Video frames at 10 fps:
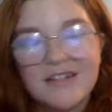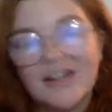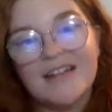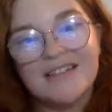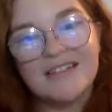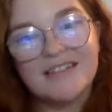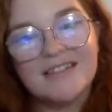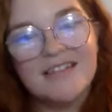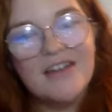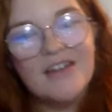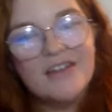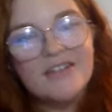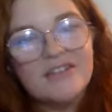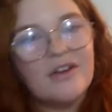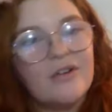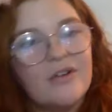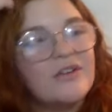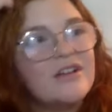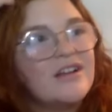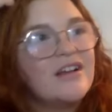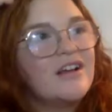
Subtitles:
classes. So